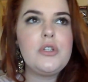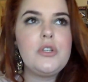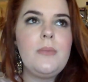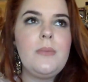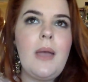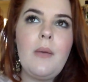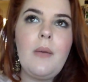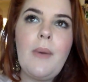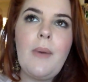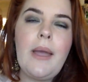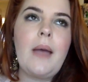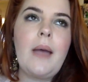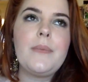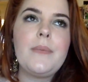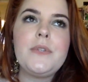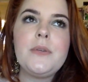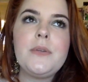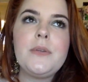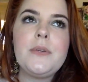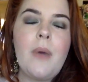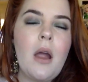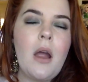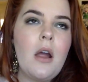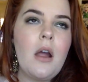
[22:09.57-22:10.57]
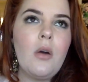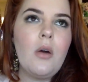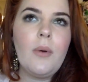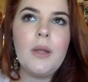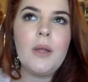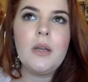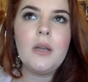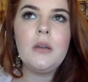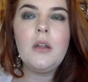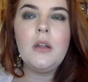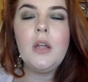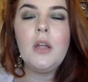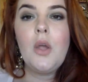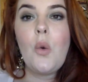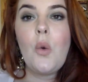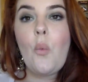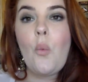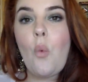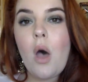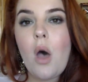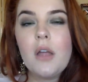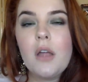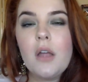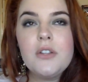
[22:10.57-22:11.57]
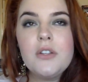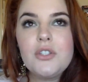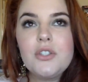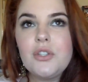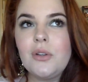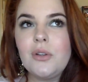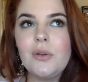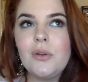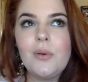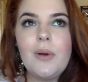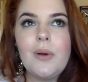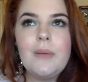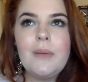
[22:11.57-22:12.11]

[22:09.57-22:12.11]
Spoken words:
You might wake up tomorrow and want to.